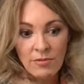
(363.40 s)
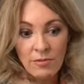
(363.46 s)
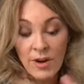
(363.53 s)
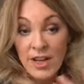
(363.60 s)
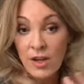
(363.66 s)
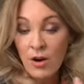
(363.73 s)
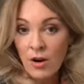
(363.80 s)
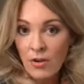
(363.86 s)

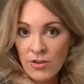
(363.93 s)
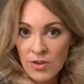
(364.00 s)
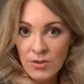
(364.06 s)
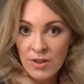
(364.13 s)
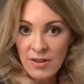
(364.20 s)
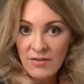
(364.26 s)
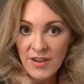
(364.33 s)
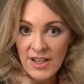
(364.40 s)
recontour
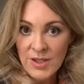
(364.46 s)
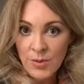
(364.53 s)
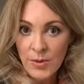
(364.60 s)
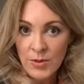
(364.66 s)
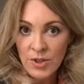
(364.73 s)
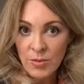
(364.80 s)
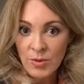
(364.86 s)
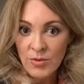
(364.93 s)
the face with
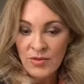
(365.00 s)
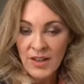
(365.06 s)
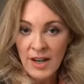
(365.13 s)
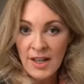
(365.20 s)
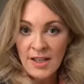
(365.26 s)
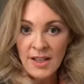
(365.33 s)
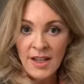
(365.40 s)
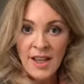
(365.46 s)
dermal filler,